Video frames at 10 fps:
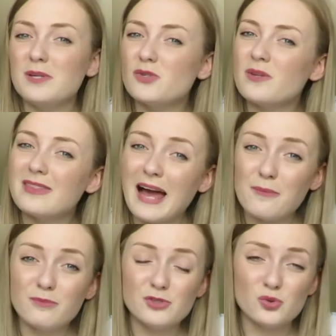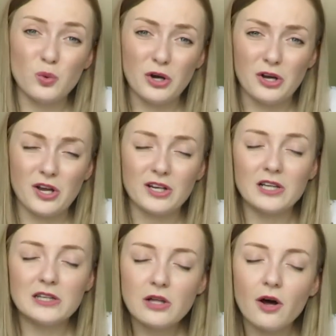to be doing that much work, and
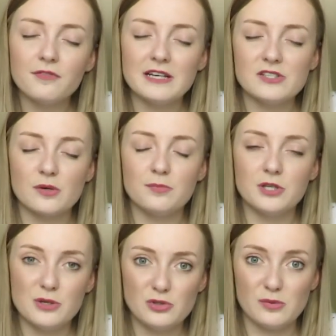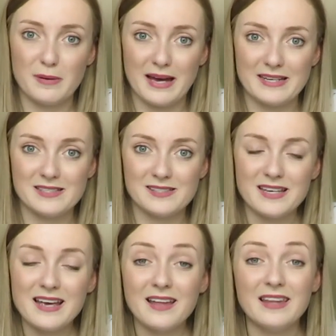a lot of it is computer based,
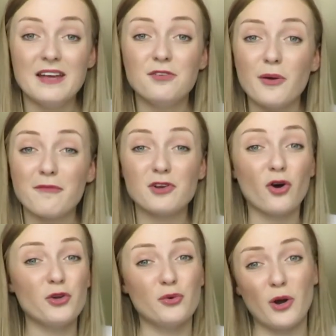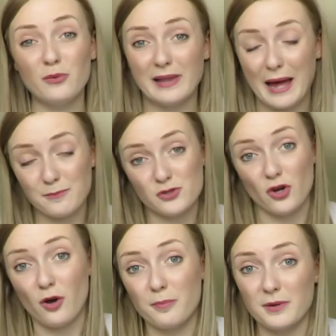that if you haven't got your own
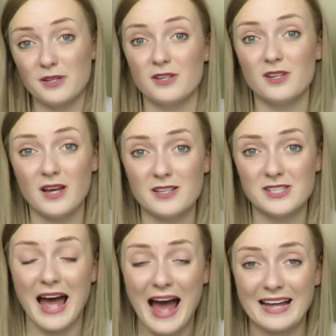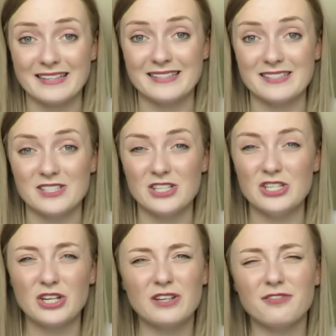laptop to hand,
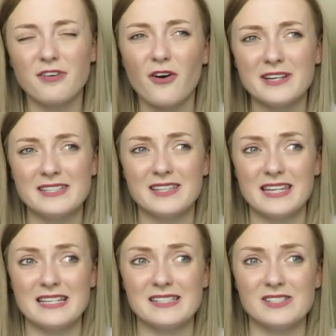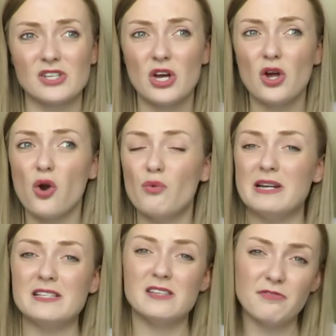you're going to find things
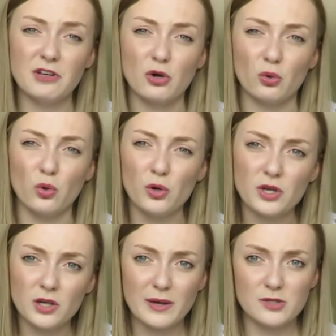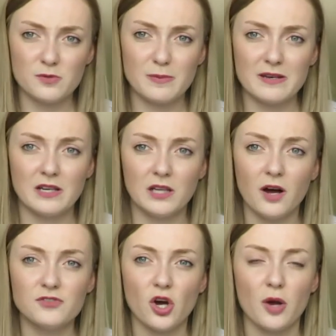really difficult, or you're going to end up spending a
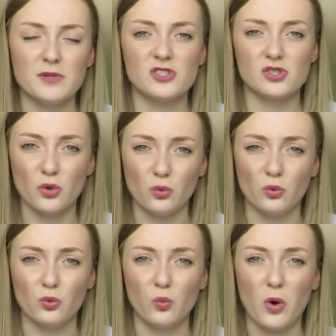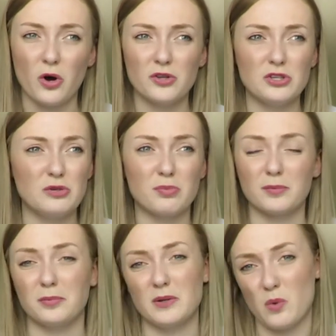lot of time in school, what you
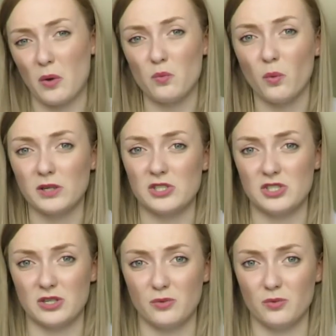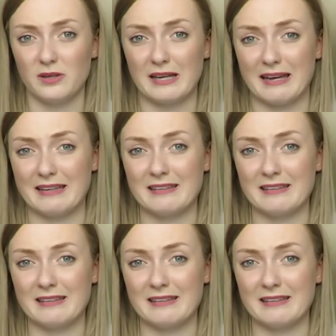probably won't want to do. Okay,